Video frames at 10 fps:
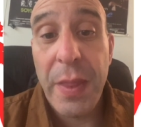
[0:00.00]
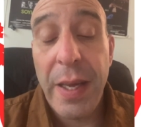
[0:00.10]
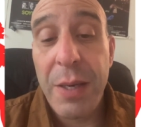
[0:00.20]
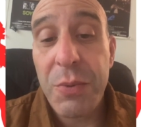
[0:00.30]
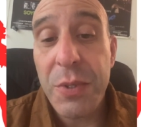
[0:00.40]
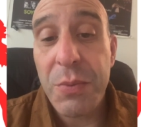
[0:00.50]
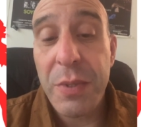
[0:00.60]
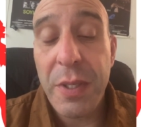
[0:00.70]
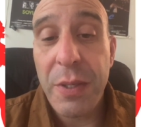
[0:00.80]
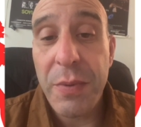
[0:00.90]
That was,
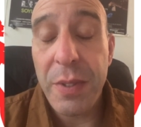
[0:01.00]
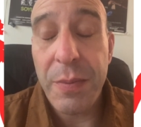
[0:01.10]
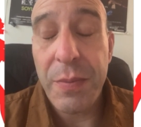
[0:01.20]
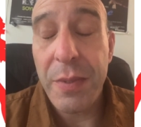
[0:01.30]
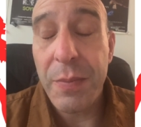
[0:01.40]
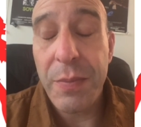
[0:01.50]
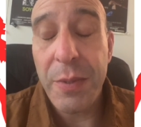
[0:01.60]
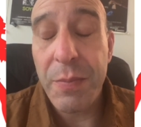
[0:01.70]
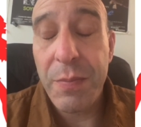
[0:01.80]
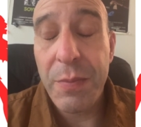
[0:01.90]

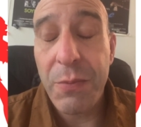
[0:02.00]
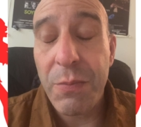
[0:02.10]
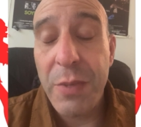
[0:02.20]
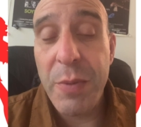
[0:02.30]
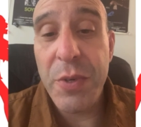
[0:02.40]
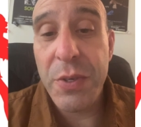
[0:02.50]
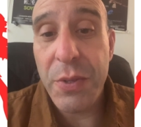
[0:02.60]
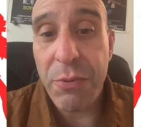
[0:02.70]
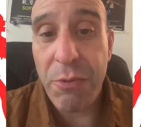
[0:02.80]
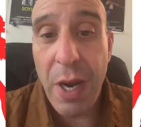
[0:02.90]
the image of
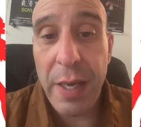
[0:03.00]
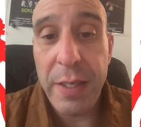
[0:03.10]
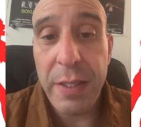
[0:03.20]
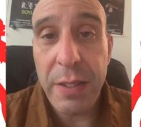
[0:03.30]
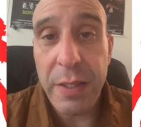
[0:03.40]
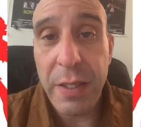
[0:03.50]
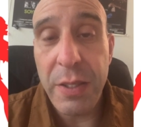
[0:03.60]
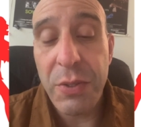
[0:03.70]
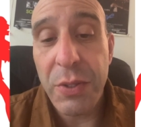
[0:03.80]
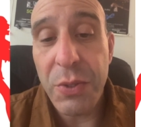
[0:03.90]
the rotting
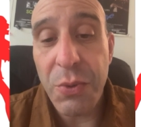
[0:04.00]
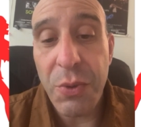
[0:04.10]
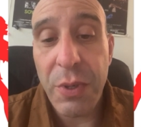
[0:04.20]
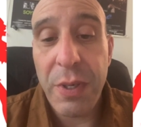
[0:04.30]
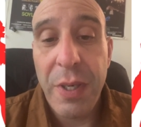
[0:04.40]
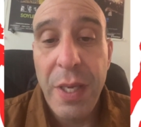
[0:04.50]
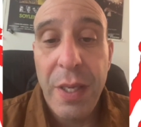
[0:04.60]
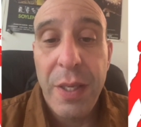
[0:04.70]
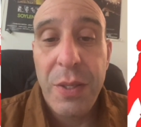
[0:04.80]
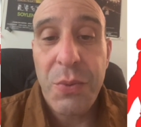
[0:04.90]
conquistador
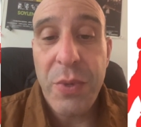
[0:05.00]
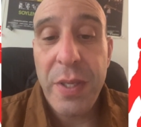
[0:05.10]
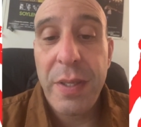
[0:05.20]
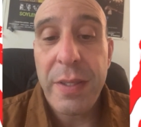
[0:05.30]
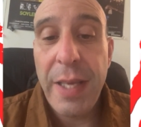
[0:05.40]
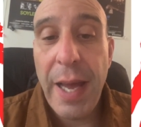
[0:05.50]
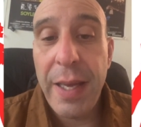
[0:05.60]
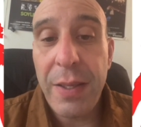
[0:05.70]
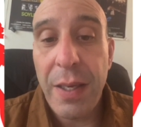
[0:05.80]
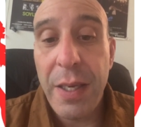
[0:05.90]
with the
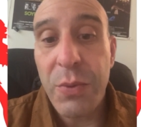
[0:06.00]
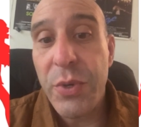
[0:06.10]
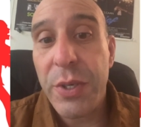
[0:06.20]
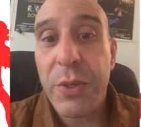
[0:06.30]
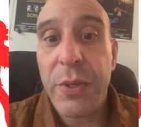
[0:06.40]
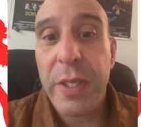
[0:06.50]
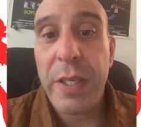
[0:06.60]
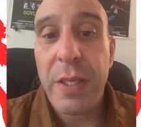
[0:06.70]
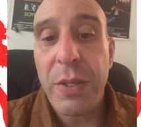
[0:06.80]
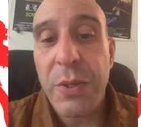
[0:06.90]
tagline, "We are going
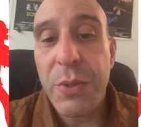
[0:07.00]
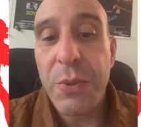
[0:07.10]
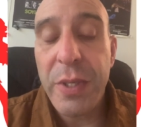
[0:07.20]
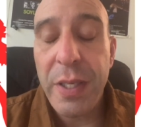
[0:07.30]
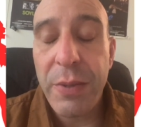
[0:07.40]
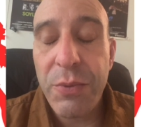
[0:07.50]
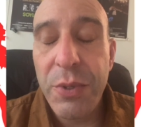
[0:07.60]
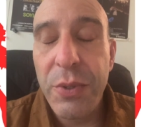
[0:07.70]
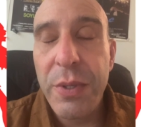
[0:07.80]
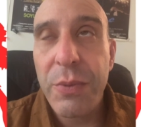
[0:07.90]
to eat you." It
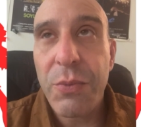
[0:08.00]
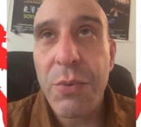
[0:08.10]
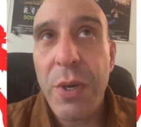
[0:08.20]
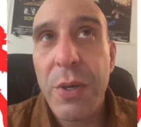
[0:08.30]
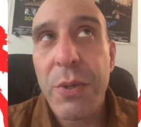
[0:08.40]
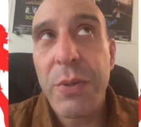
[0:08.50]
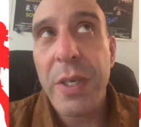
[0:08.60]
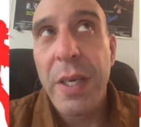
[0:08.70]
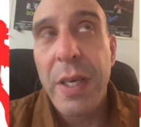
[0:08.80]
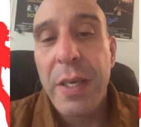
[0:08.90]
really
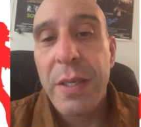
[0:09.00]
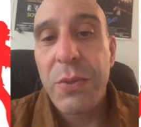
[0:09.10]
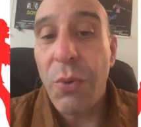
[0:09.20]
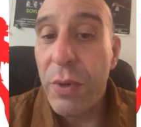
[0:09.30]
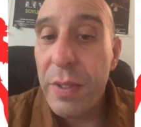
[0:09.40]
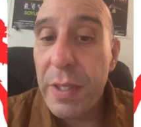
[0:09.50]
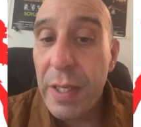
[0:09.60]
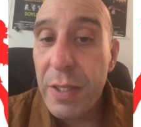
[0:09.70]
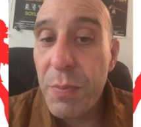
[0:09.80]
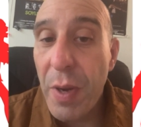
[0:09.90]
rode Dawn of the
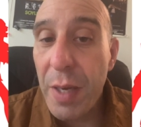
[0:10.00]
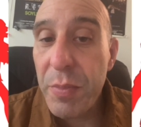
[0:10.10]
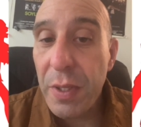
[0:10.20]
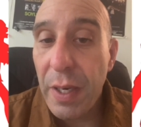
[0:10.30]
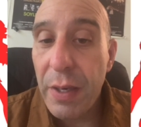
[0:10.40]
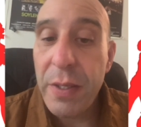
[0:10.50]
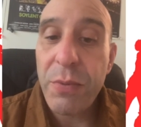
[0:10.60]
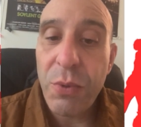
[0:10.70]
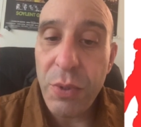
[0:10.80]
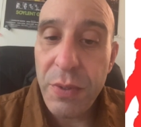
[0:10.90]
Dead's popularity.
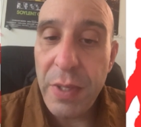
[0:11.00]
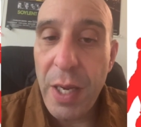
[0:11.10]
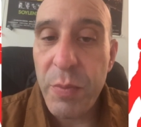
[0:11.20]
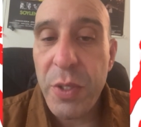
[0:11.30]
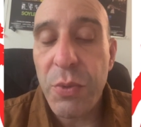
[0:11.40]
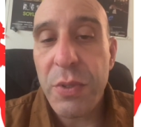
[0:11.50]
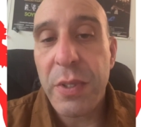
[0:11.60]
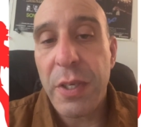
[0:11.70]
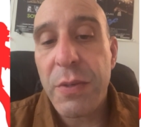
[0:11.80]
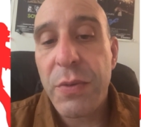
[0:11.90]
Of course, Zombie was
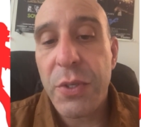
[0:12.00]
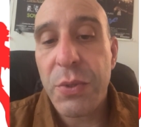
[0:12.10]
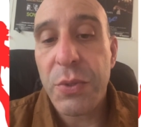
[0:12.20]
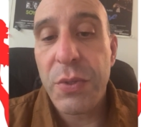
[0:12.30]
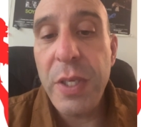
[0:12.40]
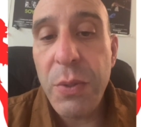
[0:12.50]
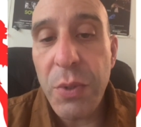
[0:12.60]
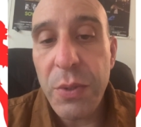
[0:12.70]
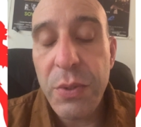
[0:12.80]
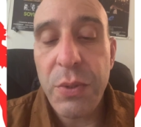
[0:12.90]
an unofficial
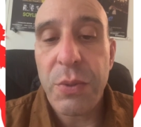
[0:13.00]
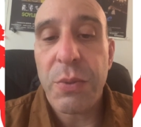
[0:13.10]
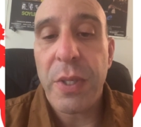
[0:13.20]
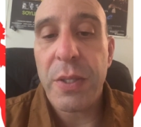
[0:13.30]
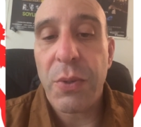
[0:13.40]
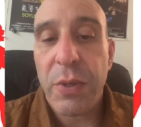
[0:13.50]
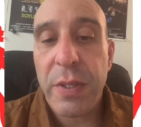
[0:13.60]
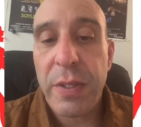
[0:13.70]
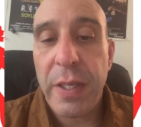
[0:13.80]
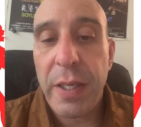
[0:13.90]
sequel to Dawn
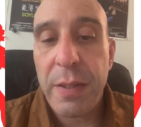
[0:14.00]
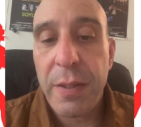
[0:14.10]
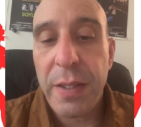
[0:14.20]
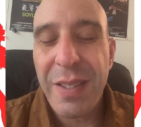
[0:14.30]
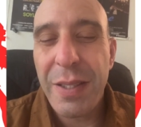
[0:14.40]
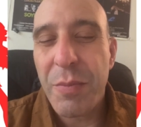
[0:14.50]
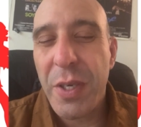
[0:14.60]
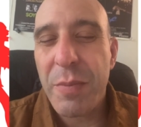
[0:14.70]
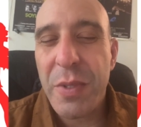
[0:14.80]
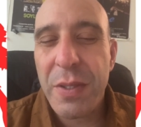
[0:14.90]
of the Dead. I think there
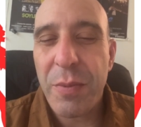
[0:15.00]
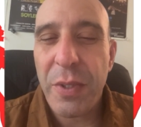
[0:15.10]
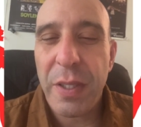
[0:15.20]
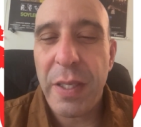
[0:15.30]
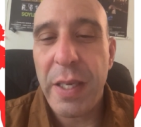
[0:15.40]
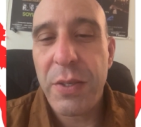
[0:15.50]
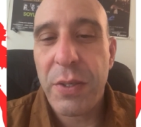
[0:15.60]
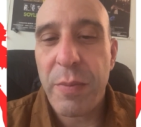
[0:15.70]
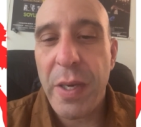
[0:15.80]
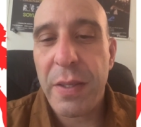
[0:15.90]
might have been some
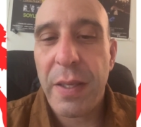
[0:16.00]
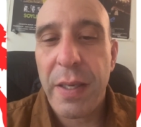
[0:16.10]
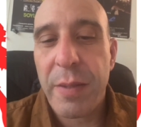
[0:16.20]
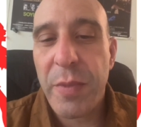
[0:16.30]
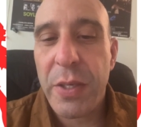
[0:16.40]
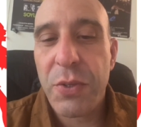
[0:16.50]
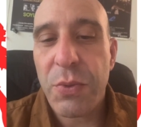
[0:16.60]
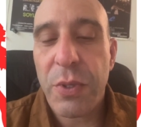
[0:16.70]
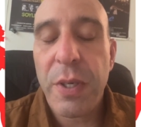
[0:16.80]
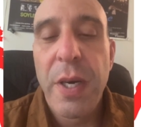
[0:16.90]
litigation about that. I'm not
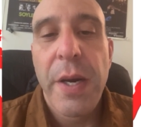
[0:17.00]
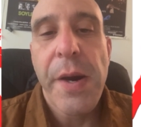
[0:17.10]
sure.